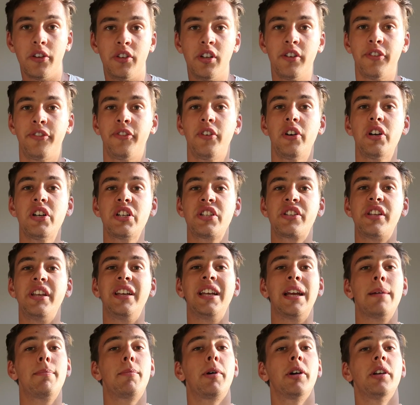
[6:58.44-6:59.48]
The first
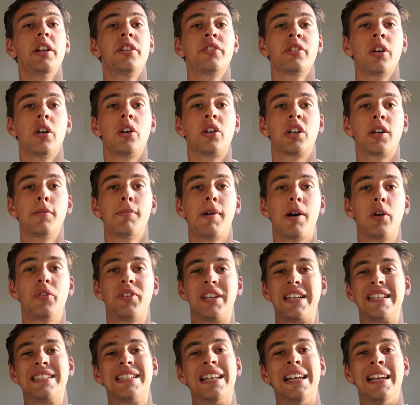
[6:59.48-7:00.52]
thing I'm going to talk
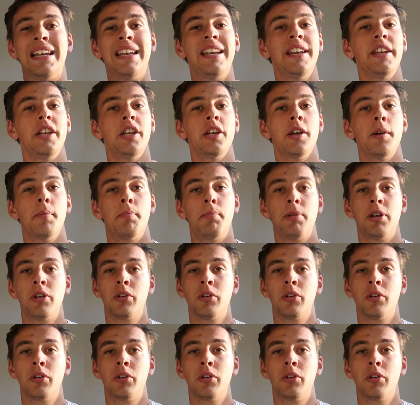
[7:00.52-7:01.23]
about is linear